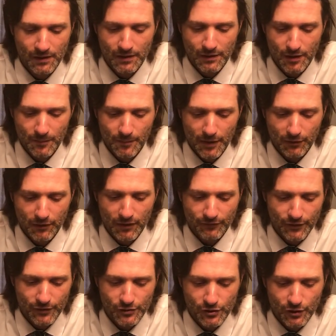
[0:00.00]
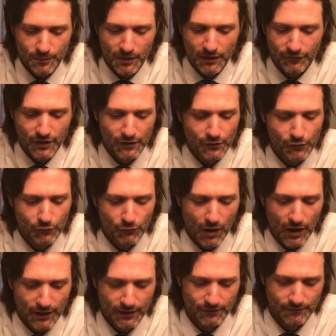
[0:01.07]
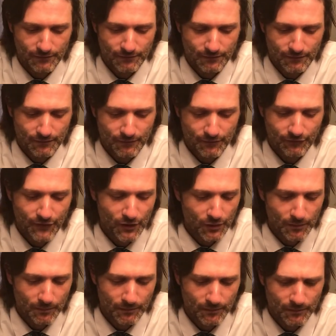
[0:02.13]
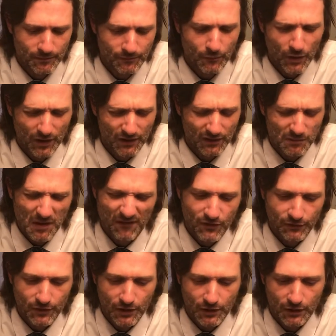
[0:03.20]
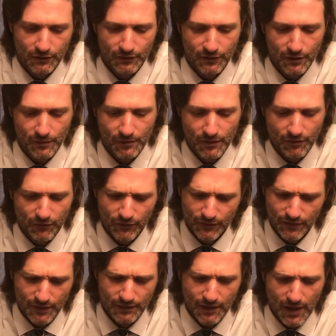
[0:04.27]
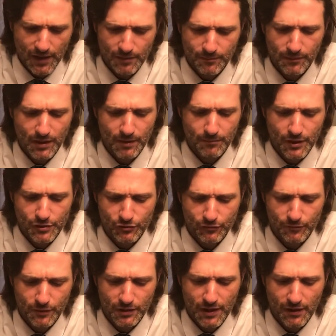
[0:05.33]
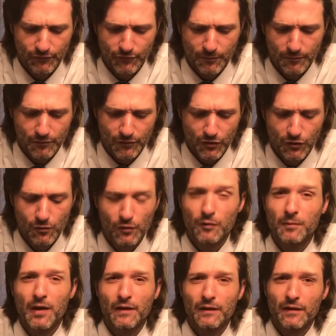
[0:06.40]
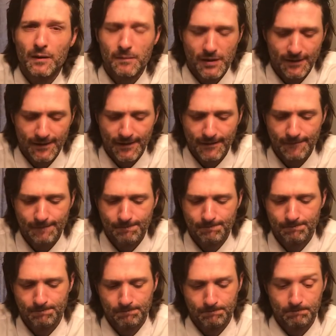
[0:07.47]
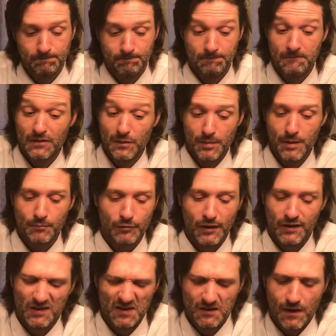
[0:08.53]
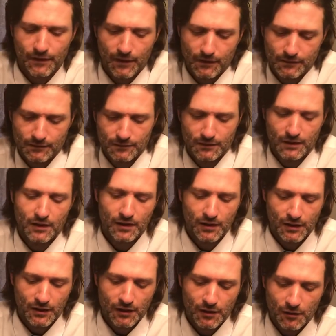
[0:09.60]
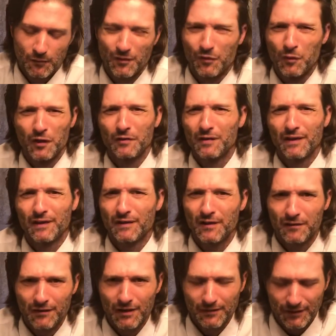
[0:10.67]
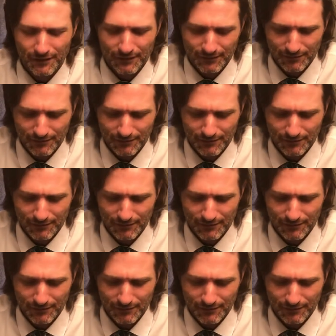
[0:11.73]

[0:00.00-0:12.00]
You know, my grandfather showed me a V2 rocket film once, about 50 years ago. Have you ever seen the atom bomb mushroom cloud from 200 miles up, Montag? It's a pinprick, it's nothing. With wilderness all around it.